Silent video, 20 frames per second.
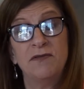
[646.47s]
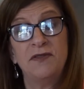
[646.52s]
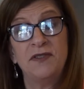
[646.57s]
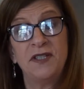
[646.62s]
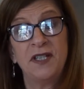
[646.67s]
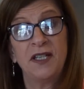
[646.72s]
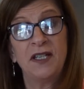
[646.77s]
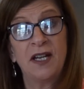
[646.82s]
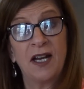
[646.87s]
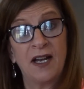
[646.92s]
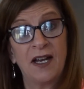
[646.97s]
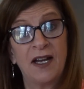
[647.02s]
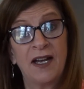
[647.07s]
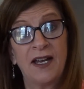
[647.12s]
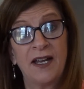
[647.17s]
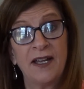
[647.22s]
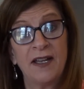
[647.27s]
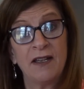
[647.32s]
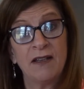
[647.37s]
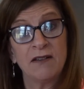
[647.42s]
did
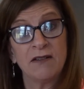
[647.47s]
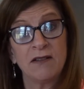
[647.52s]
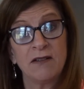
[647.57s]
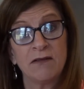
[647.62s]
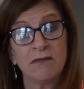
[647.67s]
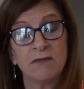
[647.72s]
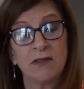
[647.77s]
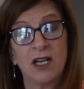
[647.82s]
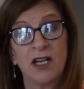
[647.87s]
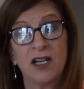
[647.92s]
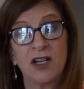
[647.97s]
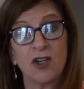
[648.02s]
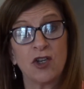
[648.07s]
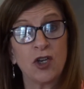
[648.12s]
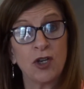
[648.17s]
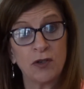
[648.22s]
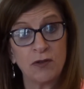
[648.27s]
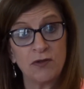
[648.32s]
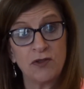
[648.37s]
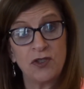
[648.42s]
I
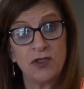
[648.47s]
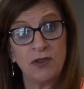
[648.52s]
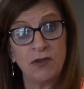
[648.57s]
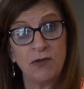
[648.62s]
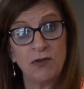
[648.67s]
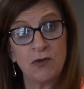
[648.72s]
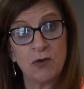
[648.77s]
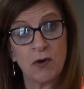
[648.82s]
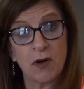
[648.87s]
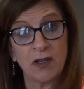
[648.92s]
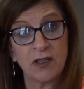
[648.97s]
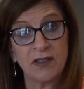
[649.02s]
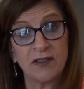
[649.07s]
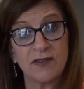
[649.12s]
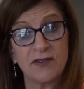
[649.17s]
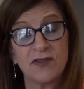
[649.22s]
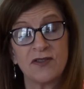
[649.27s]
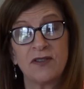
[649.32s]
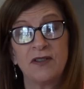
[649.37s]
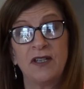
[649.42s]
go to New
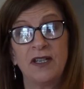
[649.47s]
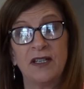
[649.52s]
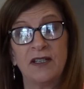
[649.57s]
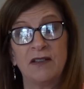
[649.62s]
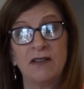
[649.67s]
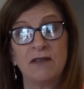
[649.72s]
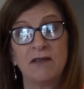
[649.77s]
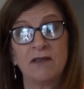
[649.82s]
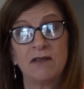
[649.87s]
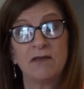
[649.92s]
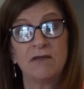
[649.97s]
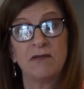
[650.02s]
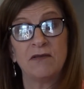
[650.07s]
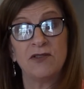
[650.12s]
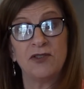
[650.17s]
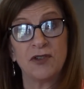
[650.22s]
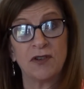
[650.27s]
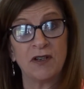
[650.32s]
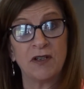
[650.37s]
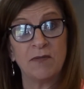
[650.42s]
Orleans
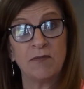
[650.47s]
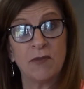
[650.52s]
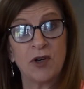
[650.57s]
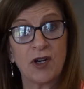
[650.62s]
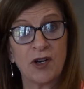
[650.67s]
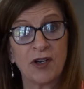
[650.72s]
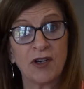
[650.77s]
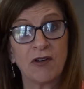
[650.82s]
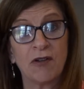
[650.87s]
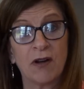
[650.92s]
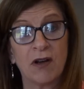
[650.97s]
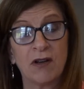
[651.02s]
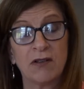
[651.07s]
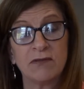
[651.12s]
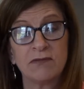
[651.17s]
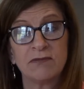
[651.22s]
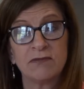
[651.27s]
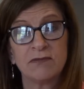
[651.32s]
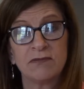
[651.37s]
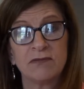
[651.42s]
during Mardi Gras?
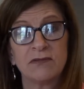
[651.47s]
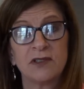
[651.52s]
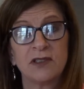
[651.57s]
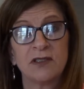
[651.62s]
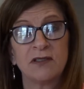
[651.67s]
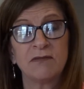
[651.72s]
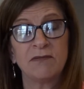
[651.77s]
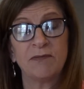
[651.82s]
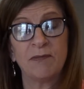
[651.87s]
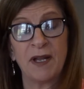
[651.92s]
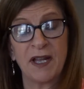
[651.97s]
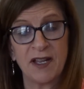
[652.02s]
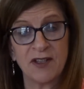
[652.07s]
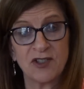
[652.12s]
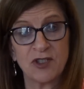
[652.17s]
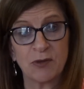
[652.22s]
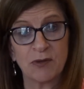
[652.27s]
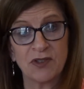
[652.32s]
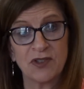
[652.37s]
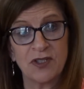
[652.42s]
My
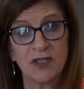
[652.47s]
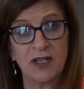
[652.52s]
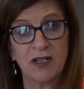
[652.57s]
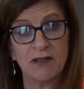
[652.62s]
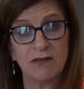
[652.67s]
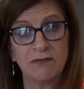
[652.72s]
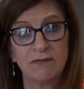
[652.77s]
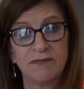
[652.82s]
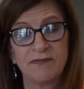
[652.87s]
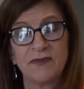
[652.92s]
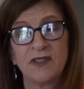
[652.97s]
answer was no.